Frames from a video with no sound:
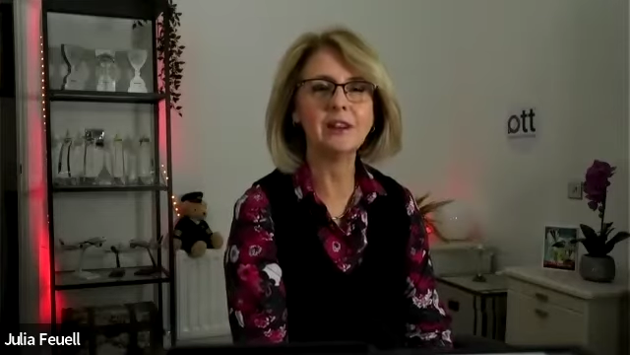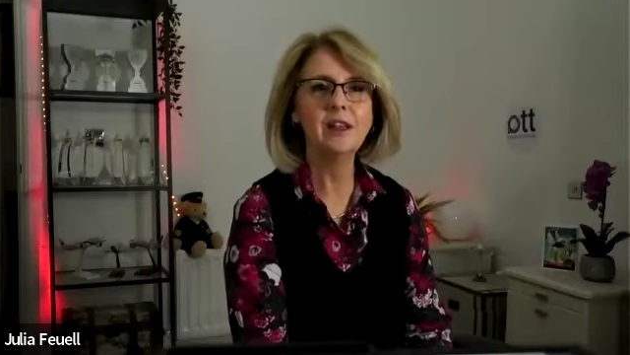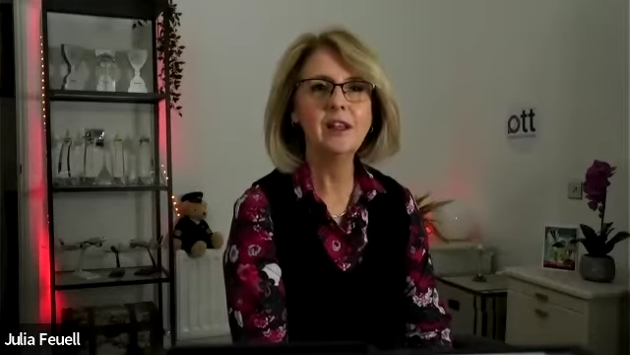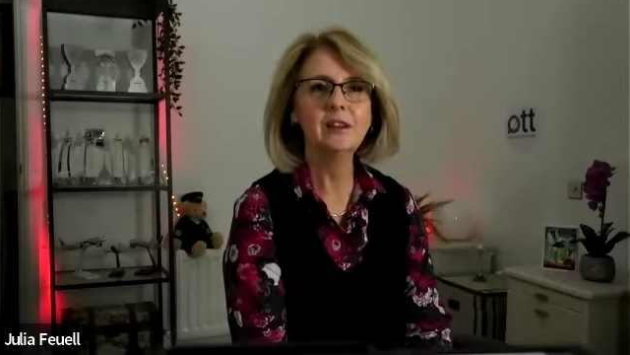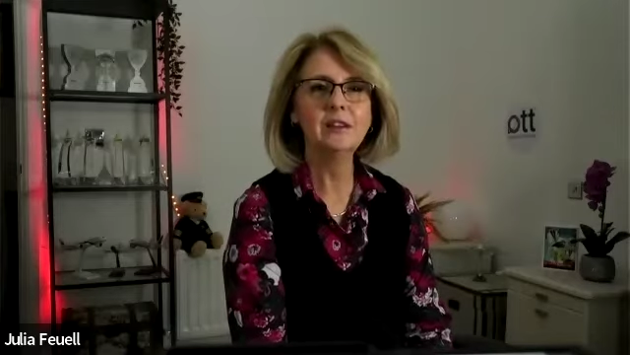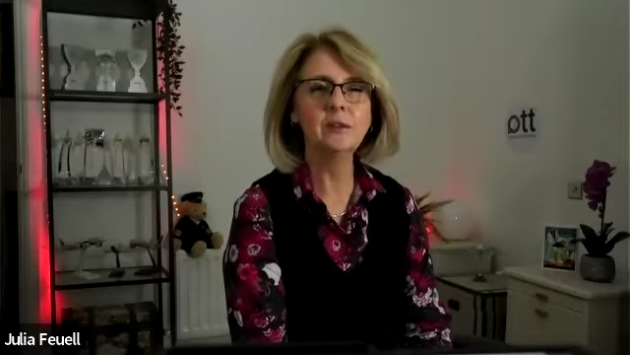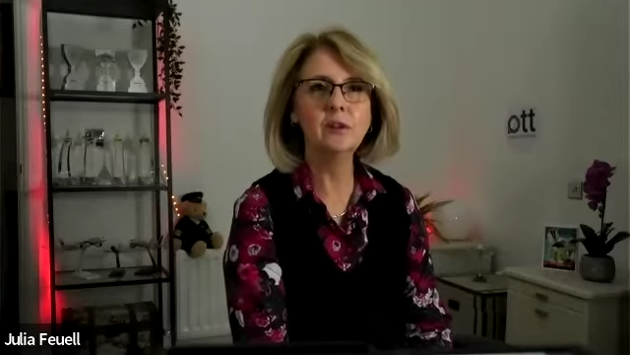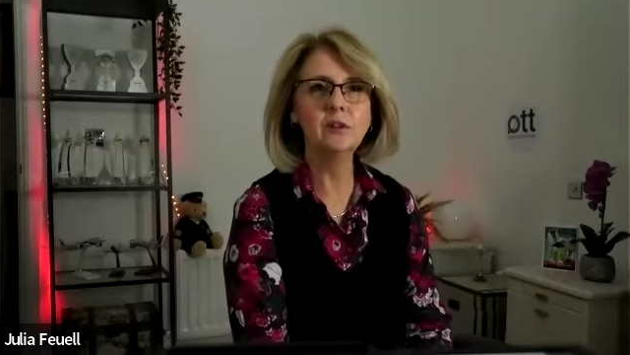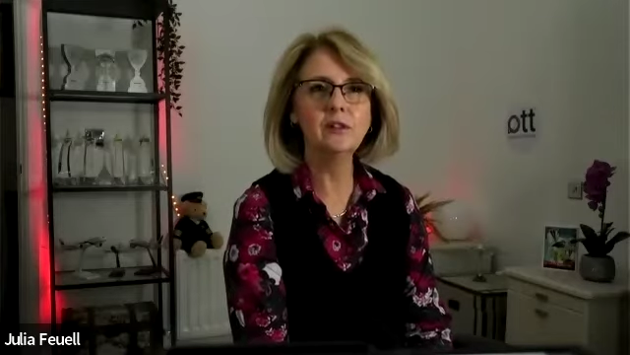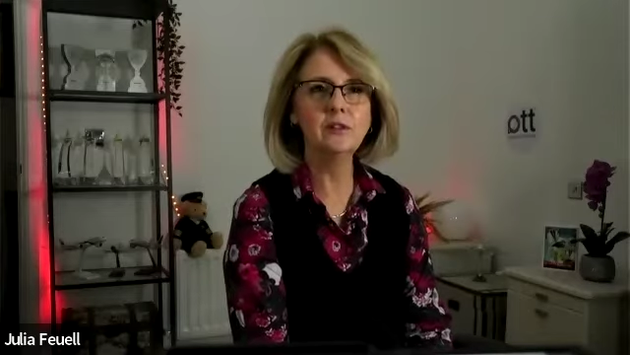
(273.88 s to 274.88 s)
So
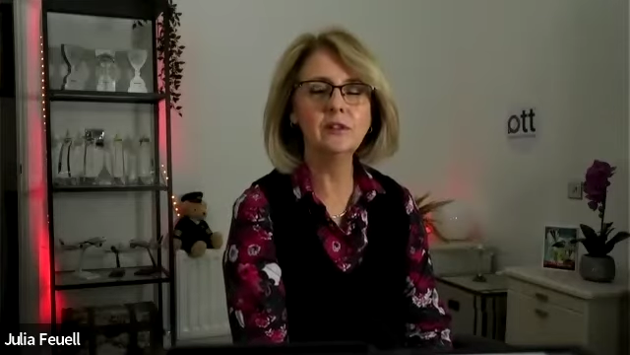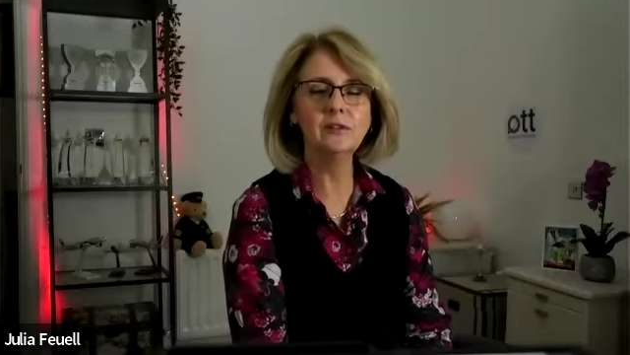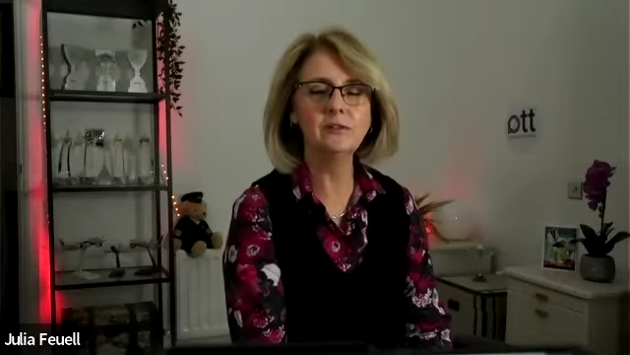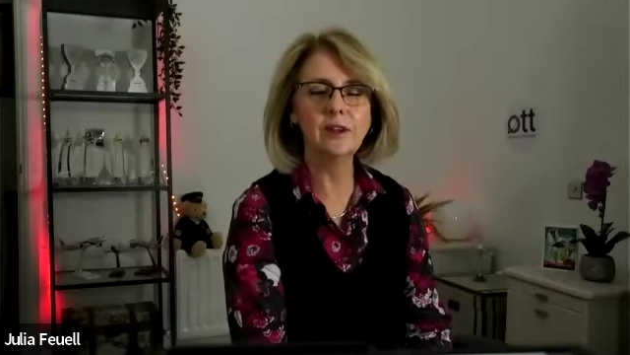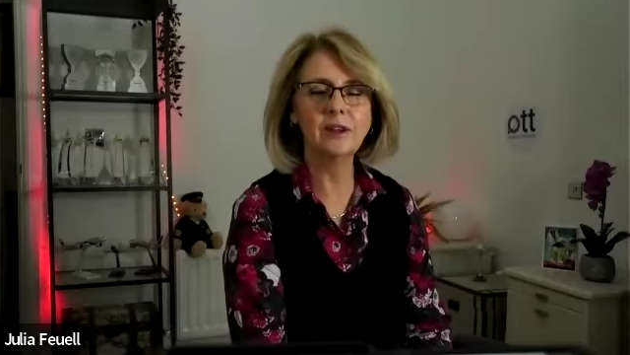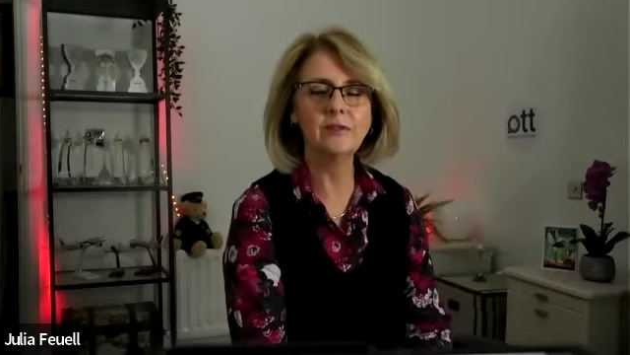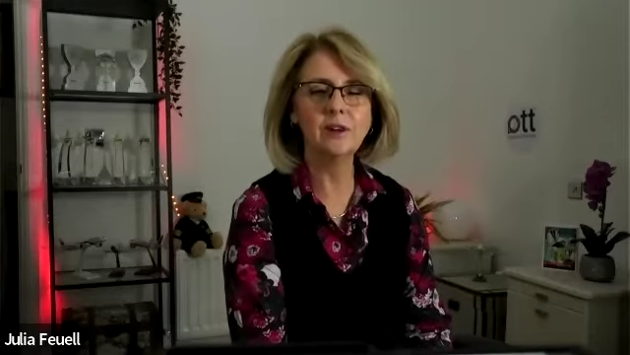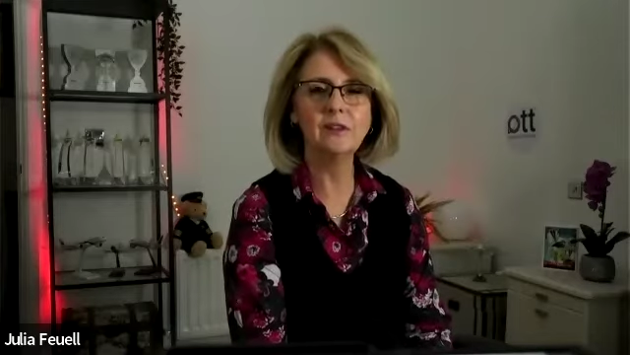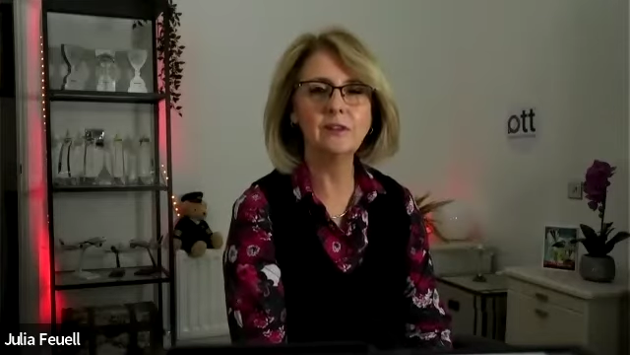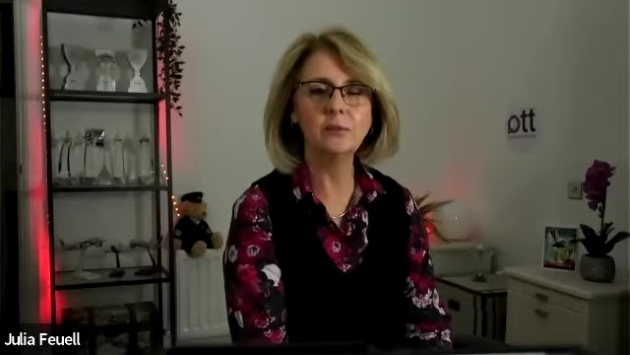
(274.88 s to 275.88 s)
what sort of
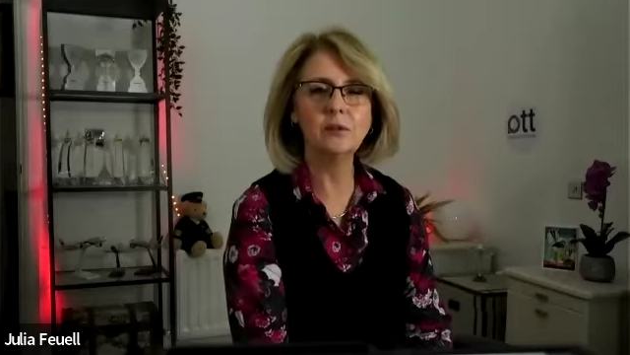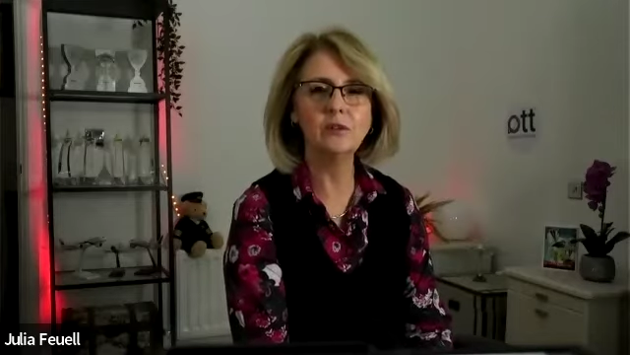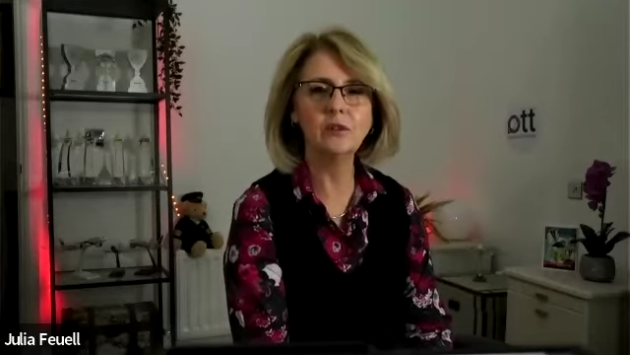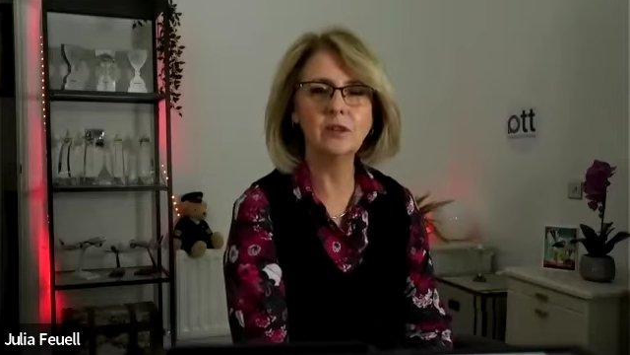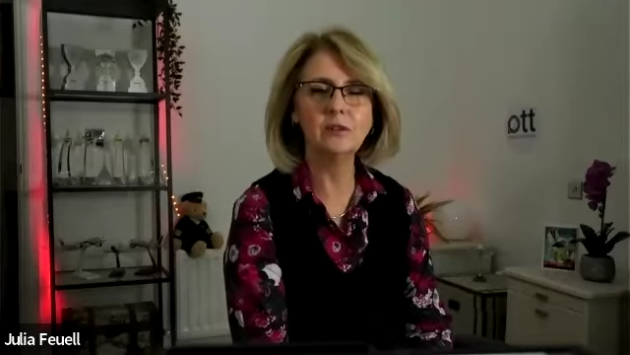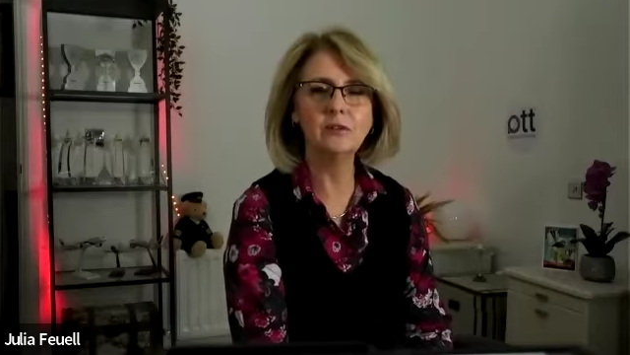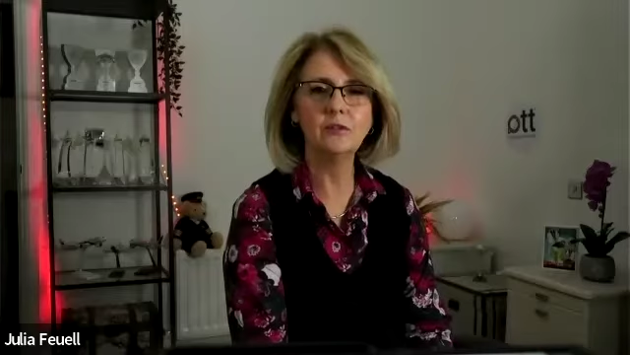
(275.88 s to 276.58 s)
advice would you give